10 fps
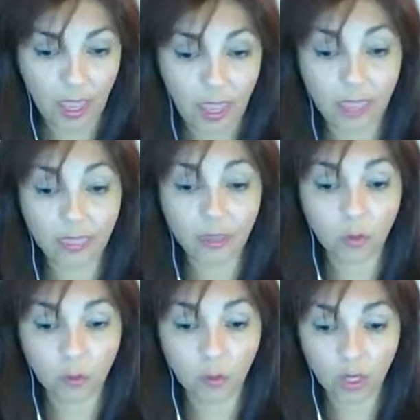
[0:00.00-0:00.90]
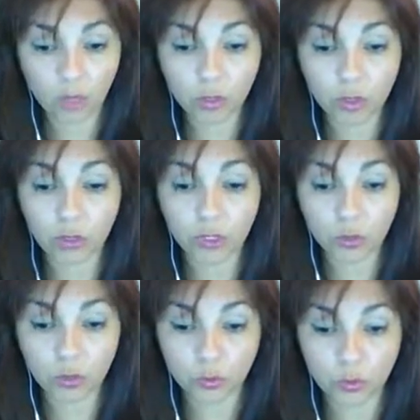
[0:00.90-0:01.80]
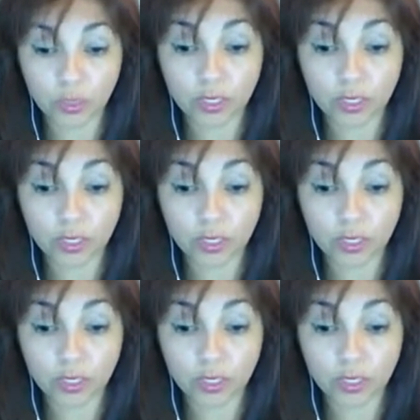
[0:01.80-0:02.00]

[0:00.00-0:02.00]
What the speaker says: and the will to endure